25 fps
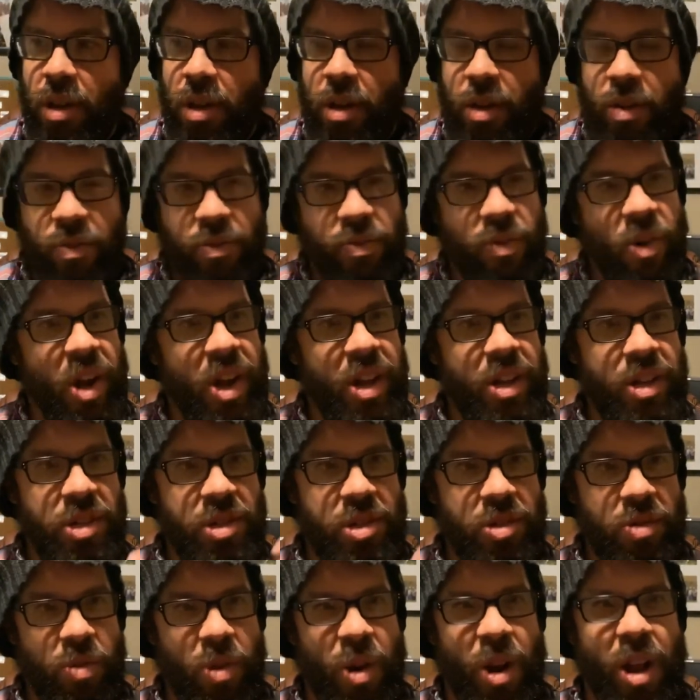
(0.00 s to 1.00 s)
friends
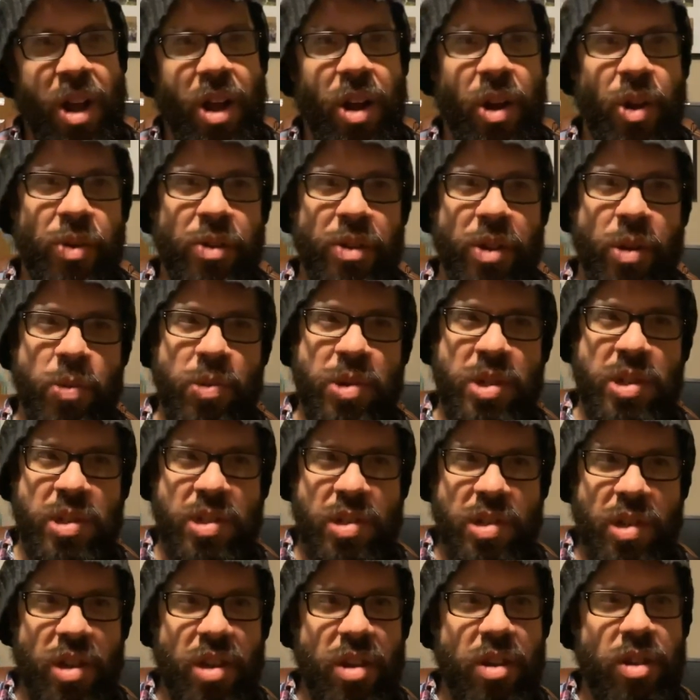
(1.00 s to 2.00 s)
around that we
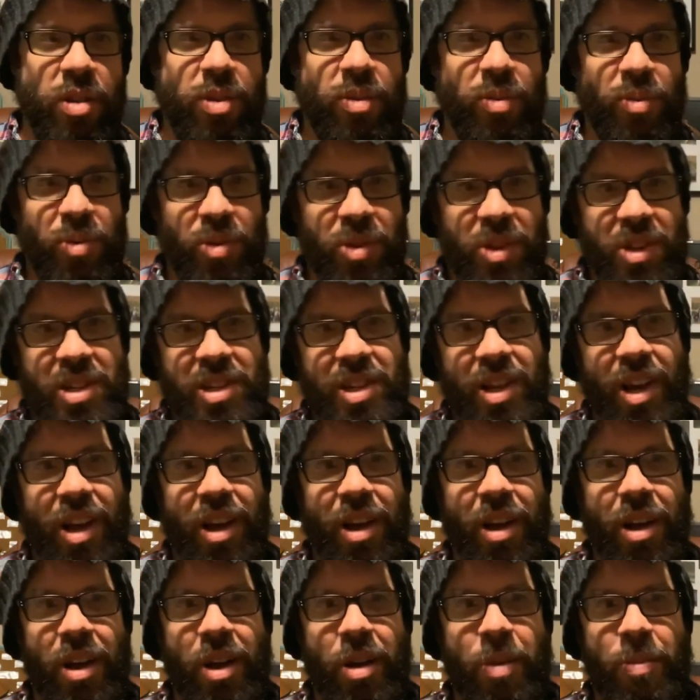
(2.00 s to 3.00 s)
see through the
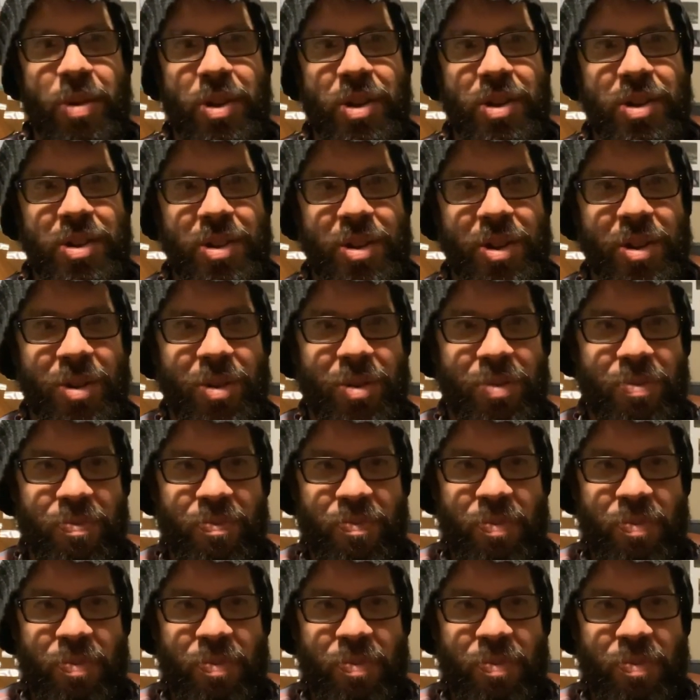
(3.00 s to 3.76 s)
time, and, you know,